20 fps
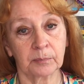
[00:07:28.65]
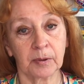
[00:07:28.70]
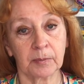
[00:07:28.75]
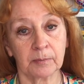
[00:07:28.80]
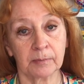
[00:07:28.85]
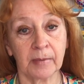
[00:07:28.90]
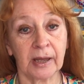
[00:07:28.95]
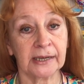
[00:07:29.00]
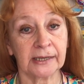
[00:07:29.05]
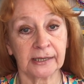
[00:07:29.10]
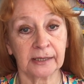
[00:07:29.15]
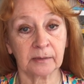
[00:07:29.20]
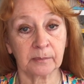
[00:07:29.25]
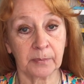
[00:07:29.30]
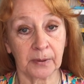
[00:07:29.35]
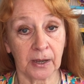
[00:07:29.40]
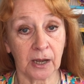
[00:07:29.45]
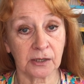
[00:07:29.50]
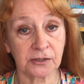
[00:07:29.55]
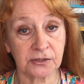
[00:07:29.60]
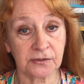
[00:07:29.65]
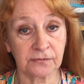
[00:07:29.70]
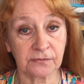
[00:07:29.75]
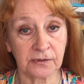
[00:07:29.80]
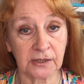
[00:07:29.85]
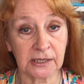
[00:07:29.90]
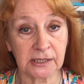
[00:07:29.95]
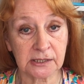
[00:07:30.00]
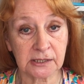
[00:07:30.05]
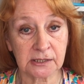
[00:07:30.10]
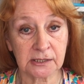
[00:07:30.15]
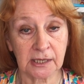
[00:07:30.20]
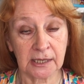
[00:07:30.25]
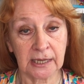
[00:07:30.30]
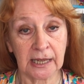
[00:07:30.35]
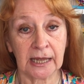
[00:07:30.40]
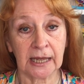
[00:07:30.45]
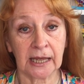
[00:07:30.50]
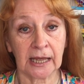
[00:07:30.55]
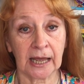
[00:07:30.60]
making part of this,
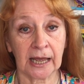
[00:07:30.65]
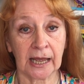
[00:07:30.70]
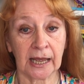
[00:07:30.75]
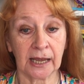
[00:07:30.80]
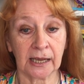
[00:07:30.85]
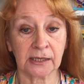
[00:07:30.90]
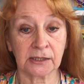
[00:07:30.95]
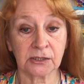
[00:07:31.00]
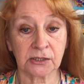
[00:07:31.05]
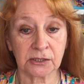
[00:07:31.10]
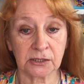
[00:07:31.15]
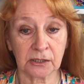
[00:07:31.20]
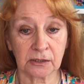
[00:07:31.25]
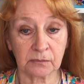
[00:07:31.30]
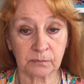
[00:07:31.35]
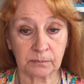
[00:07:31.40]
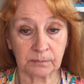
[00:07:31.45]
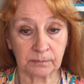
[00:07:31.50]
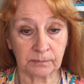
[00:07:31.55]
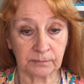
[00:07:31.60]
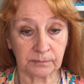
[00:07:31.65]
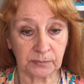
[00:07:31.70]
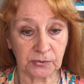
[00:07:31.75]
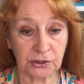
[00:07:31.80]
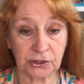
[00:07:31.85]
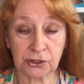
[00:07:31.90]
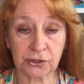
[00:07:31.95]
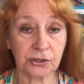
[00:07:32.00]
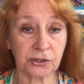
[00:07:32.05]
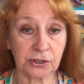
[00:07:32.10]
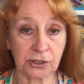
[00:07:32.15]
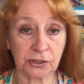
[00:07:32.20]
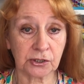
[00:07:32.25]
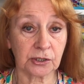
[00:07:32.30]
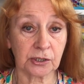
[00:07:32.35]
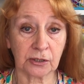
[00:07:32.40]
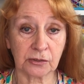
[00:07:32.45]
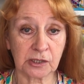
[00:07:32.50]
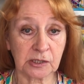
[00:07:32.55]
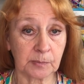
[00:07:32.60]
and just as
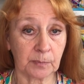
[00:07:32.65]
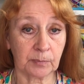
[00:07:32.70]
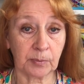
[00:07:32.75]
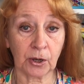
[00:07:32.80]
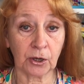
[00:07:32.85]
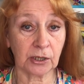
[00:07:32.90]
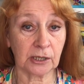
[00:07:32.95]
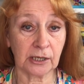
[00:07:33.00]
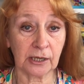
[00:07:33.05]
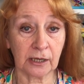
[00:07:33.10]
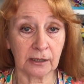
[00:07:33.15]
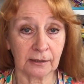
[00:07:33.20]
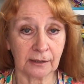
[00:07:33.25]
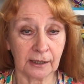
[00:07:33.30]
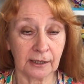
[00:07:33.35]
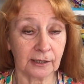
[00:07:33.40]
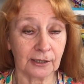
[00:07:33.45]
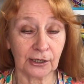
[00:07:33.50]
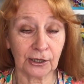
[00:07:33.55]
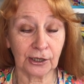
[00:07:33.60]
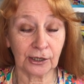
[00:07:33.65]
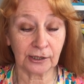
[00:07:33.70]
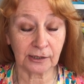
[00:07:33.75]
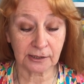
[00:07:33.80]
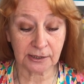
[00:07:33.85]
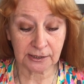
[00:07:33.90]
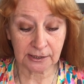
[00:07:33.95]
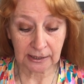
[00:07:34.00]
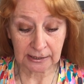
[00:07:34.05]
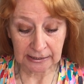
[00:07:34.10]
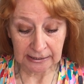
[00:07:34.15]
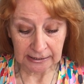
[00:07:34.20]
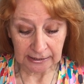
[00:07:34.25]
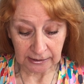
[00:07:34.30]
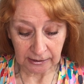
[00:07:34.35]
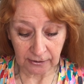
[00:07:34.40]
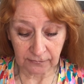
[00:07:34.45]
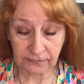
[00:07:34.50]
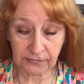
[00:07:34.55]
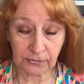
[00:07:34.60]
a spoiler alert,
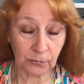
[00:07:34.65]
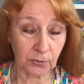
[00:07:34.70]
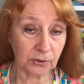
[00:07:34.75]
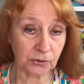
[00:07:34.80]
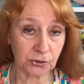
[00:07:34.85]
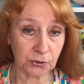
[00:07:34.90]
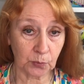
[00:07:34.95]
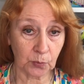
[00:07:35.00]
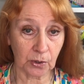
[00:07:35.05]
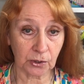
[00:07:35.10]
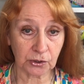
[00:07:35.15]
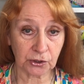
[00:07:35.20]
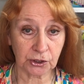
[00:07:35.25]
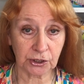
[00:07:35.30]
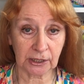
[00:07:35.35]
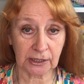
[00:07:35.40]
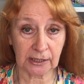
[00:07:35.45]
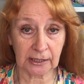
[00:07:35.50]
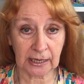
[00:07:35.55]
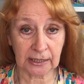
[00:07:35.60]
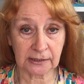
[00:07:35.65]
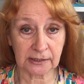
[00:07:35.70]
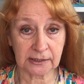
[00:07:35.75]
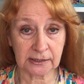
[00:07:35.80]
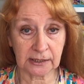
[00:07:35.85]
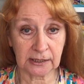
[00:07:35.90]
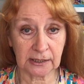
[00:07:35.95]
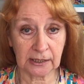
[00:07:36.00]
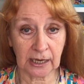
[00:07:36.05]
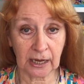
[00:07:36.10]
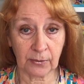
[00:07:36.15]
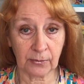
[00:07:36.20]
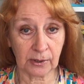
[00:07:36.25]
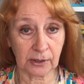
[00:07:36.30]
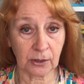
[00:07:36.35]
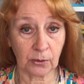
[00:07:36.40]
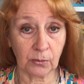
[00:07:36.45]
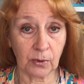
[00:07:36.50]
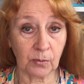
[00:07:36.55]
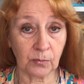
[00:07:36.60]
if you want to watch it and see how I
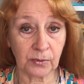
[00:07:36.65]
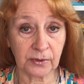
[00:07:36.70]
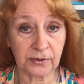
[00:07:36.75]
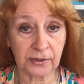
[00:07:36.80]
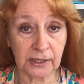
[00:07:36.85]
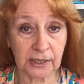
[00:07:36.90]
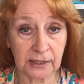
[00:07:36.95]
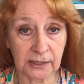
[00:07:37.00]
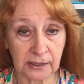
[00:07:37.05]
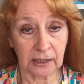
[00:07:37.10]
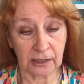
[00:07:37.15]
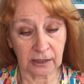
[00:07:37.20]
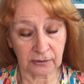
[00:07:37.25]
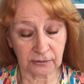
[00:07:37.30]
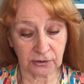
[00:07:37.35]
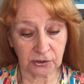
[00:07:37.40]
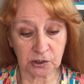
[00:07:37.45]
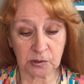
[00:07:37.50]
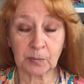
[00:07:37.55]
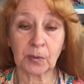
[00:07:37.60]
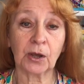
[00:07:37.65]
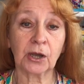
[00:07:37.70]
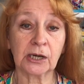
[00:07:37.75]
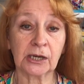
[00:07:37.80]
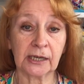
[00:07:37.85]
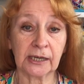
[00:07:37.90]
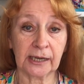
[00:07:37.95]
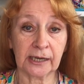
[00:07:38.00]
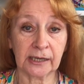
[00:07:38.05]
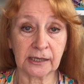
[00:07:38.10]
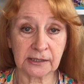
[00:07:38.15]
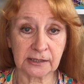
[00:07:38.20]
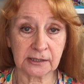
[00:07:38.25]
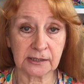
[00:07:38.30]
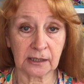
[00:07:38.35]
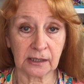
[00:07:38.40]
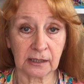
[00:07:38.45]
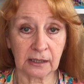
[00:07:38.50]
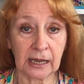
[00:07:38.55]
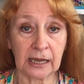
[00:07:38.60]
go on with it, the spoiler is
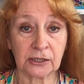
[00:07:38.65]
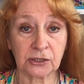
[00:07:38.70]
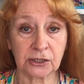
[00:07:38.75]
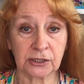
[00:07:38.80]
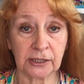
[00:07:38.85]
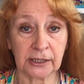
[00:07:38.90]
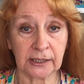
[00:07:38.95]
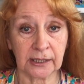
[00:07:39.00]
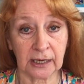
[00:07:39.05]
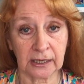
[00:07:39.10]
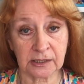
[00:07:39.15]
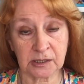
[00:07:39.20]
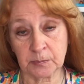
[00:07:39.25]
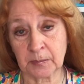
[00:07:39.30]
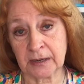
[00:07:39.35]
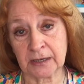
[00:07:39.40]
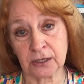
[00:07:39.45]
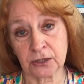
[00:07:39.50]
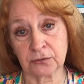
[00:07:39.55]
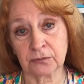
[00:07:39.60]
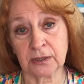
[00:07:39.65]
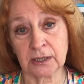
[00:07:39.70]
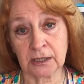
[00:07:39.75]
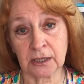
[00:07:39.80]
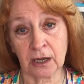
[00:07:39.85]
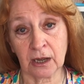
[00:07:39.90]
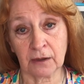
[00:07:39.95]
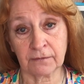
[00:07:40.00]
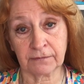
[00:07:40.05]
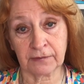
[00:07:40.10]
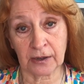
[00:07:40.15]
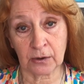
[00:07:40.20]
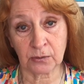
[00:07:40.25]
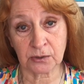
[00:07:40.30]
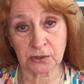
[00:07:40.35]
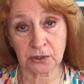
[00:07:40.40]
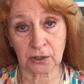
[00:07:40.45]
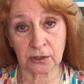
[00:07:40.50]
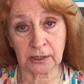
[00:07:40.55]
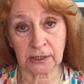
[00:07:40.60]
actually I spent 3.5
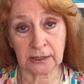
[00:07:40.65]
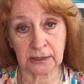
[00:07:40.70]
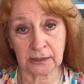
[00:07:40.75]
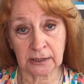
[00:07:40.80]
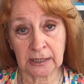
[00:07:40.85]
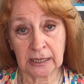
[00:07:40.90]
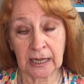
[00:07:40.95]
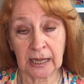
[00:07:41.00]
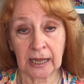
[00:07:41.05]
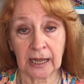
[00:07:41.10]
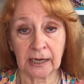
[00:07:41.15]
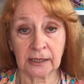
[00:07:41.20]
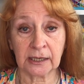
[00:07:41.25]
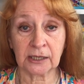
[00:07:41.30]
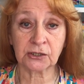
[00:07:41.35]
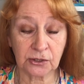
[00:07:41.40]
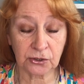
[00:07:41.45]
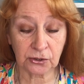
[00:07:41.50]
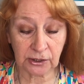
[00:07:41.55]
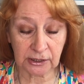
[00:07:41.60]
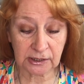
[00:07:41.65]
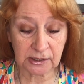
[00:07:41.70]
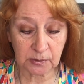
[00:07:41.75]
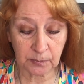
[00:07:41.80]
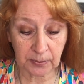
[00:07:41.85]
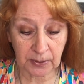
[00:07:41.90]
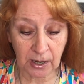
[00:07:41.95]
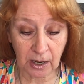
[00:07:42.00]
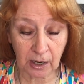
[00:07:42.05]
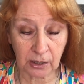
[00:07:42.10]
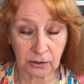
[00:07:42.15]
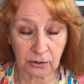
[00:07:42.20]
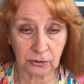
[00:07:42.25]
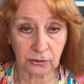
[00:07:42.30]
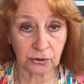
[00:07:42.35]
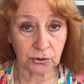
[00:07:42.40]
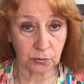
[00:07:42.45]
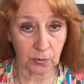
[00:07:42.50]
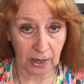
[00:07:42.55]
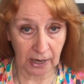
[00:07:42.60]
hours on it, and I took it apart
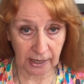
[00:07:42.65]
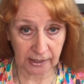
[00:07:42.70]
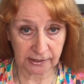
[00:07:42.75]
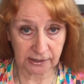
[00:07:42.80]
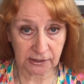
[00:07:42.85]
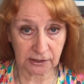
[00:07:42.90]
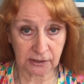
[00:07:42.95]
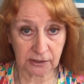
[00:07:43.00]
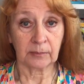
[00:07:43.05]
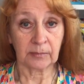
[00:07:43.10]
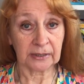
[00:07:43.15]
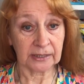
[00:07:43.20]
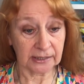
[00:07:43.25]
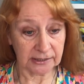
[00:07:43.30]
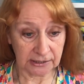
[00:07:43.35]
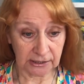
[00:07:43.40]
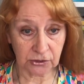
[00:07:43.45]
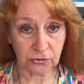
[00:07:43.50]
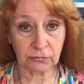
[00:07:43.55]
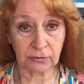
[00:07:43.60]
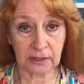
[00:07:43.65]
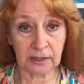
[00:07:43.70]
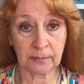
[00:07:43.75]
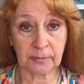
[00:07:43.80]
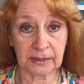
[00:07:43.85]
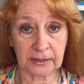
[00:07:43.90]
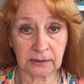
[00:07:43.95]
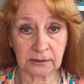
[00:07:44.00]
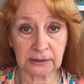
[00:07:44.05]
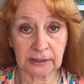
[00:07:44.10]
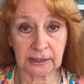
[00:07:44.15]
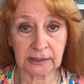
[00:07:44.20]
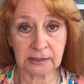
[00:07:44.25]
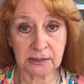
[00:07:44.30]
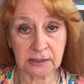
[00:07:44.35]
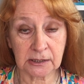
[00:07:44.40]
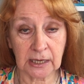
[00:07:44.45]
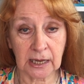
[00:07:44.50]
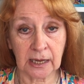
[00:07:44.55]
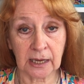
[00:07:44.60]
twice, but I did rebuild
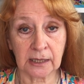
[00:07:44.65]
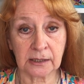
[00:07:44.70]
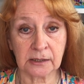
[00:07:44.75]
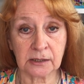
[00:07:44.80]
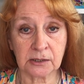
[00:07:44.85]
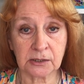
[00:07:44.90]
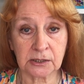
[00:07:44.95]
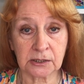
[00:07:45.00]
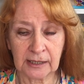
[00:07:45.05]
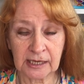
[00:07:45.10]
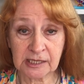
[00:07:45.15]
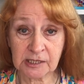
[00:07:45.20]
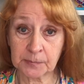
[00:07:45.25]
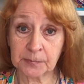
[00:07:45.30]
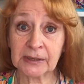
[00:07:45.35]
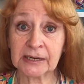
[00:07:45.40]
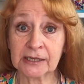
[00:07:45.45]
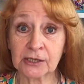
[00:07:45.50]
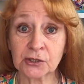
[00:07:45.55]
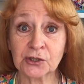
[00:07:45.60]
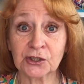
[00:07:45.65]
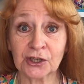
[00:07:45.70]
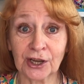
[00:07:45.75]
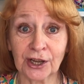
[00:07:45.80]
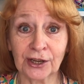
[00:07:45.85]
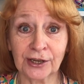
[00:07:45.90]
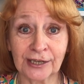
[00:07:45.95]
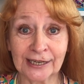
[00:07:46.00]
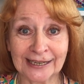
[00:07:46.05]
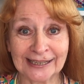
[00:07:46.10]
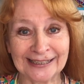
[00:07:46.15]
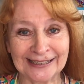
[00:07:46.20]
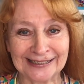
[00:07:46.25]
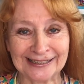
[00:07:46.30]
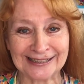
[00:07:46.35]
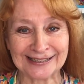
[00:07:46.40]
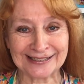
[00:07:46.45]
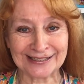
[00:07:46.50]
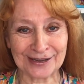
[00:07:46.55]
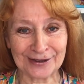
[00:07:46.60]
it, and it's been a journey.
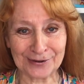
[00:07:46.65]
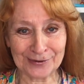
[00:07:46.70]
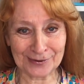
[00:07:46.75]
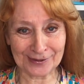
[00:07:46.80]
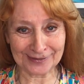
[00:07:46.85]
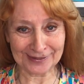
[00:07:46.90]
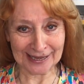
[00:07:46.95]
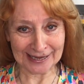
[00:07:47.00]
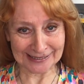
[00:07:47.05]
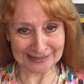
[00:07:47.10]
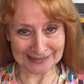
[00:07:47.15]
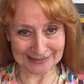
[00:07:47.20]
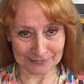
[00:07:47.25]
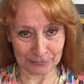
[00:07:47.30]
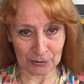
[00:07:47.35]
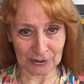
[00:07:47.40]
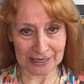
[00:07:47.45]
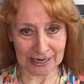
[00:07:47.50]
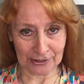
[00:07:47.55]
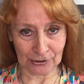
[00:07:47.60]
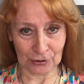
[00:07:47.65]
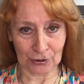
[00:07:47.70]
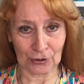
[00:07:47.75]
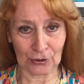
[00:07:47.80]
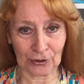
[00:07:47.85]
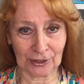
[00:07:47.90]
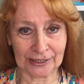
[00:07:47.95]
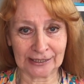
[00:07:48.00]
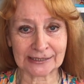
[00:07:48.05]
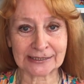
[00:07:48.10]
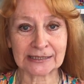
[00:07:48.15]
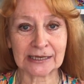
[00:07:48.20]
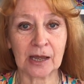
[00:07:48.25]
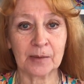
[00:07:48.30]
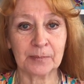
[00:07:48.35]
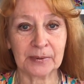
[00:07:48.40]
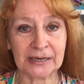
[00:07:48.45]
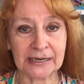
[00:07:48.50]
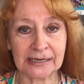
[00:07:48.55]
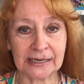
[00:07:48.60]
So that's what I'd call it.
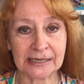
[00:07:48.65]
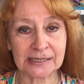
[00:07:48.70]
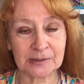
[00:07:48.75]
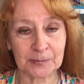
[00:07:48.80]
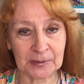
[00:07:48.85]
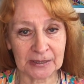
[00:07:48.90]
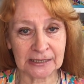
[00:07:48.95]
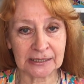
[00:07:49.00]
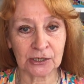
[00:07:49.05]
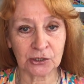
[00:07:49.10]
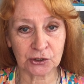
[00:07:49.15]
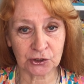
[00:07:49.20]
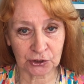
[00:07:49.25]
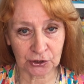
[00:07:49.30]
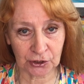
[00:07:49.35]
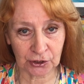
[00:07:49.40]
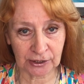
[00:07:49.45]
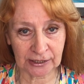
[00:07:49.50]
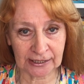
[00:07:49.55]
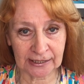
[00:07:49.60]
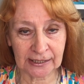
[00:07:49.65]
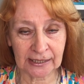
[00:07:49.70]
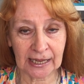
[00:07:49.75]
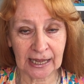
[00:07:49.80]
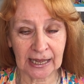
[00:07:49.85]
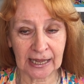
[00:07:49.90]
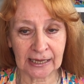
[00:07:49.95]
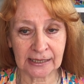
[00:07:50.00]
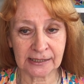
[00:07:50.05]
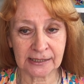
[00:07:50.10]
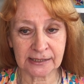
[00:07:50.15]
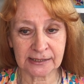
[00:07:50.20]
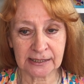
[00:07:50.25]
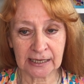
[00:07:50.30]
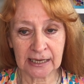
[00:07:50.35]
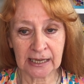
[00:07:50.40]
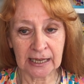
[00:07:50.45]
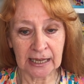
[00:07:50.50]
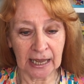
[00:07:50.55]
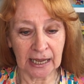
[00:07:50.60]
It's been a journey, and
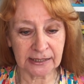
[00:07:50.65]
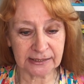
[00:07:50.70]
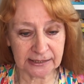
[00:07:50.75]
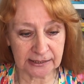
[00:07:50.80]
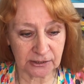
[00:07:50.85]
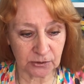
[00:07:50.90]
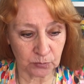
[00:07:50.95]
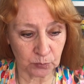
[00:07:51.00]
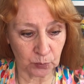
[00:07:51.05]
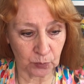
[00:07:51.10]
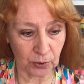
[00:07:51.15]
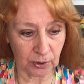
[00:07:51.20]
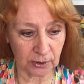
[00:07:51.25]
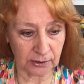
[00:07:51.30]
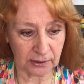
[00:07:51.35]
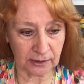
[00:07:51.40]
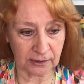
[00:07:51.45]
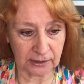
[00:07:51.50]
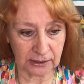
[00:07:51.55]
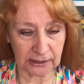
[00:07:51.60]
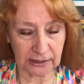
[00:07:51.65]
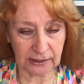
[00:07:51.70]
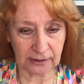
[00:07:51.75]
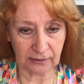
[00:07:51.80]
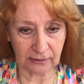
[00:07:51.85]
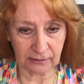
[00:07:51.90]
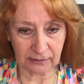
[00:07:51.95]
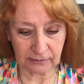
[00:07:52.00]
I didn't want the